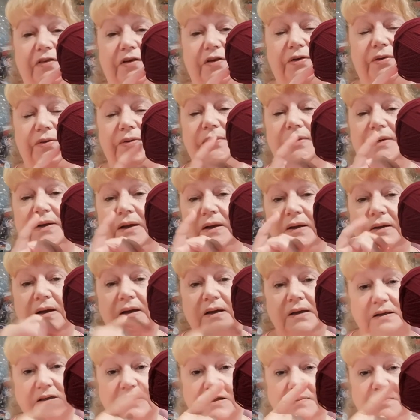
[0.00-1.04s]
few
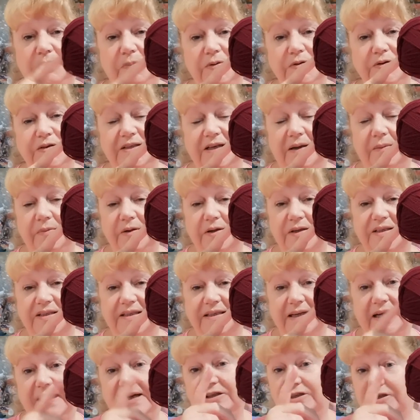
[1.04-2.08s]
to boost up your
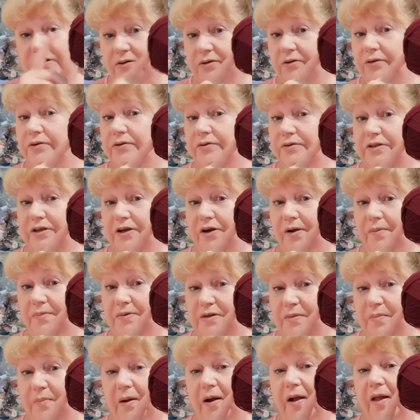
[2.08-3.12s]
stash, good time
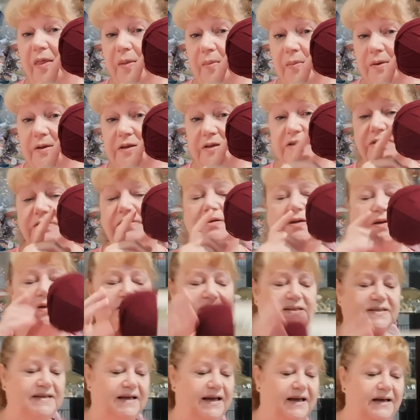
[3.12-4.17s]
to buy them at two
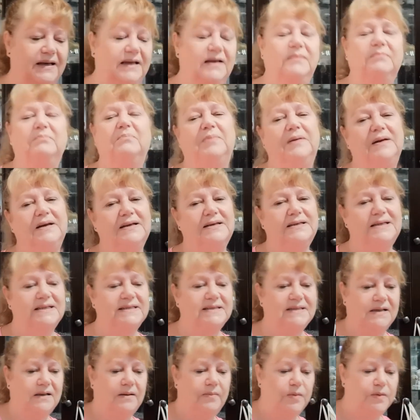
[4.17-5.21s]
dollars eighty. But it
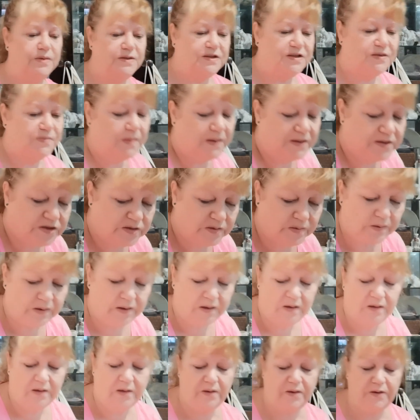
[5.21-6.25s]
does come on special
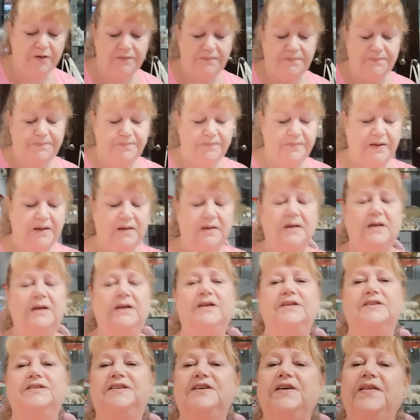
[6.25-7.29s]
a lot.
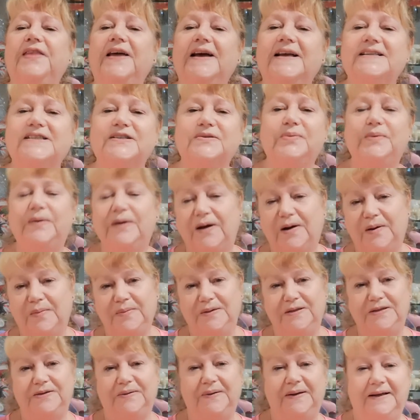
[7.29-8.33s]
So that's what I'll
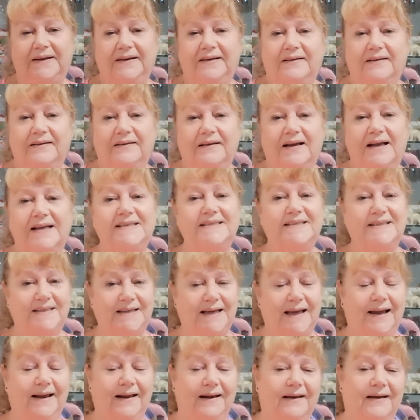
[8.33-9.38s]
be doing, a
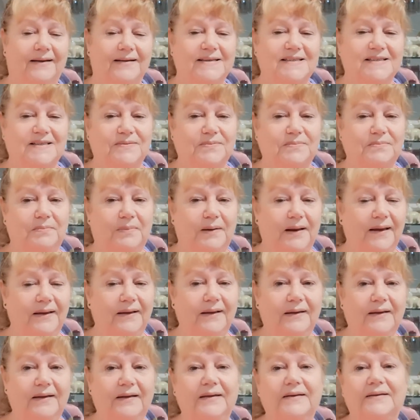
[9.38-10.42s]
stained glass
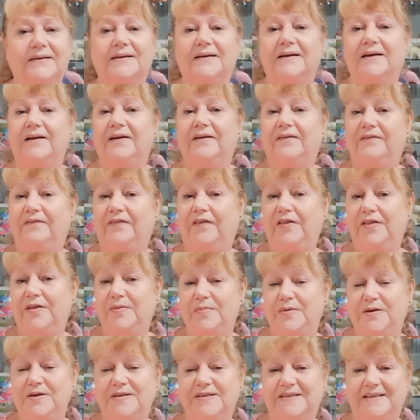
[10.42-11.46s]
blanket for the
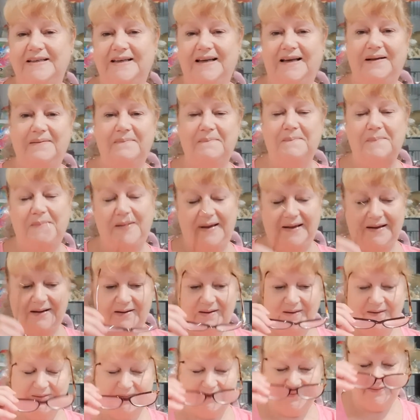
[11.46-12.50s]
music make
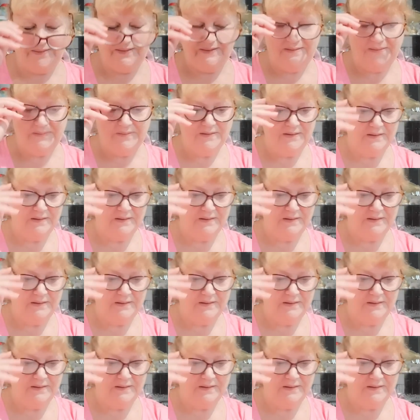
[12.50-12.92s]
along.